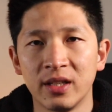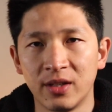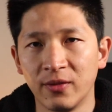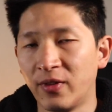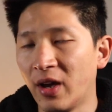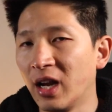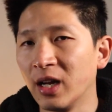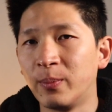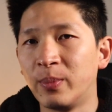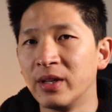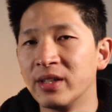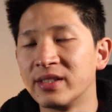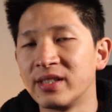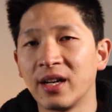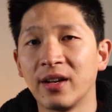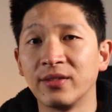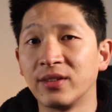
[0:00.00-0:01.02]

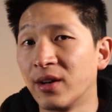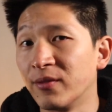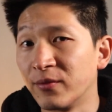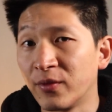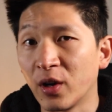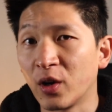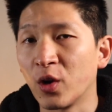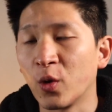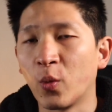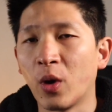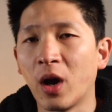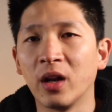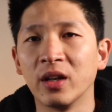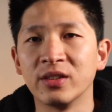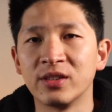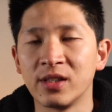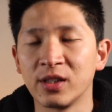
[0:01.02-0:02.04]
developers that have done very
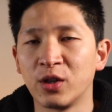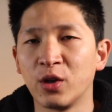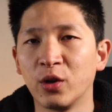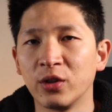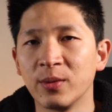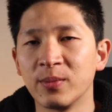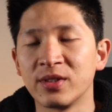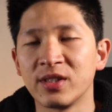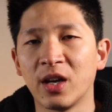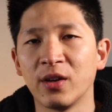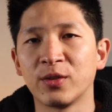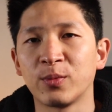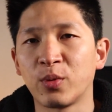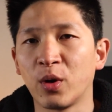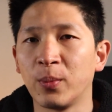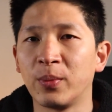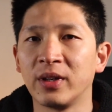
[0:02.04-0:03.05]
well and secured themselves
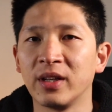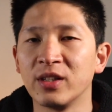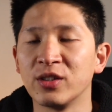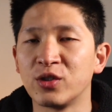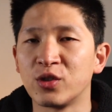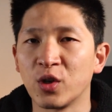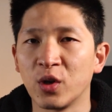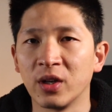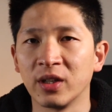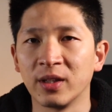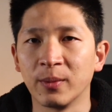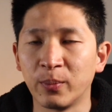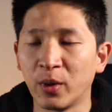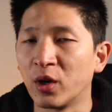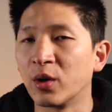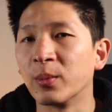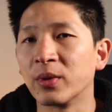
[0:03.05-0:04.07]
properties during the
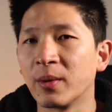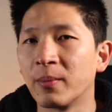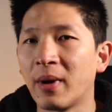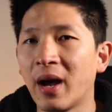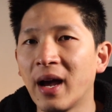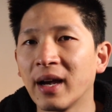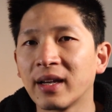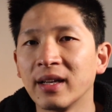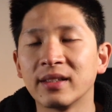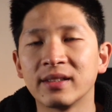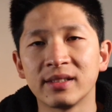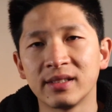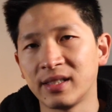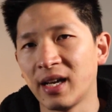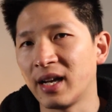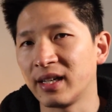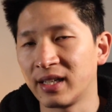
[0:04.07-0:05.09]
bottom of the market
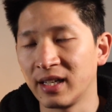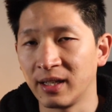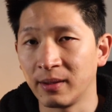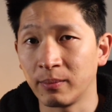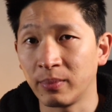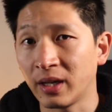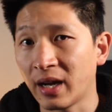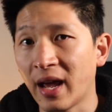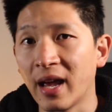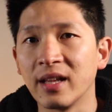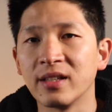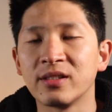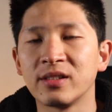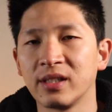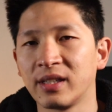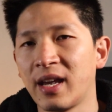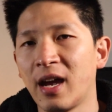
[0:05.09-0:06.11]
start getting
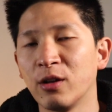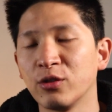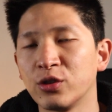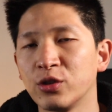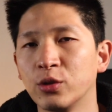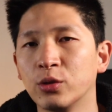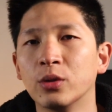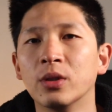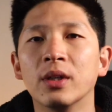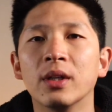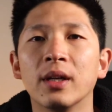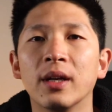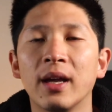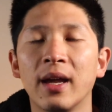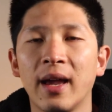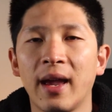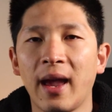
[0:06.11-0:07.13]
plans to council,
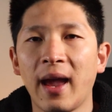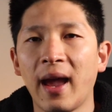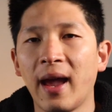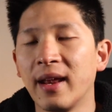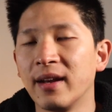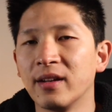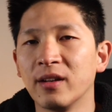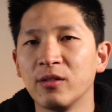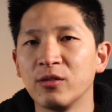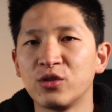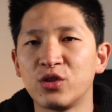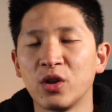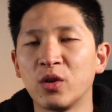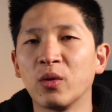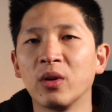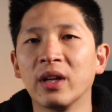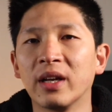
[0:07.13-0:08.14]
and
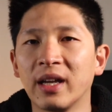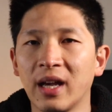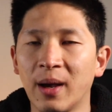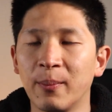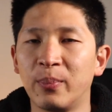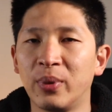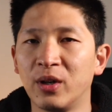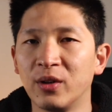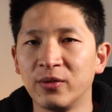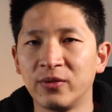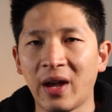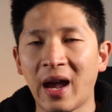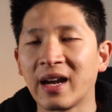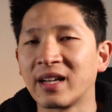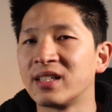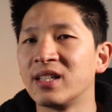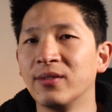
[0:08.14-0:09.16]
generally a bit of
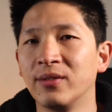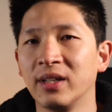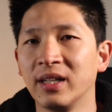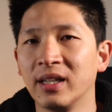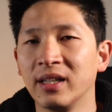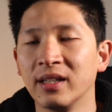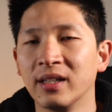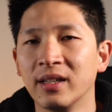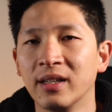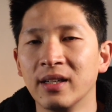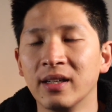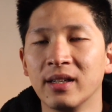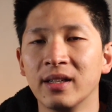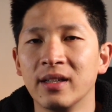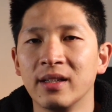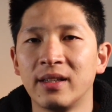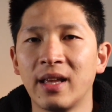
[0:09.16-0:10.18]
activity
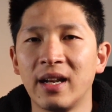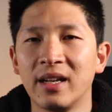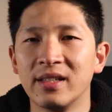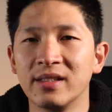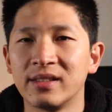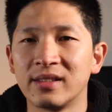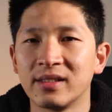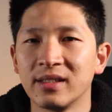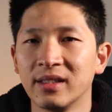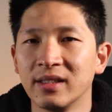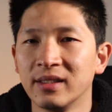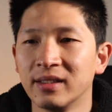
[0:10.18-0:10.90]
that is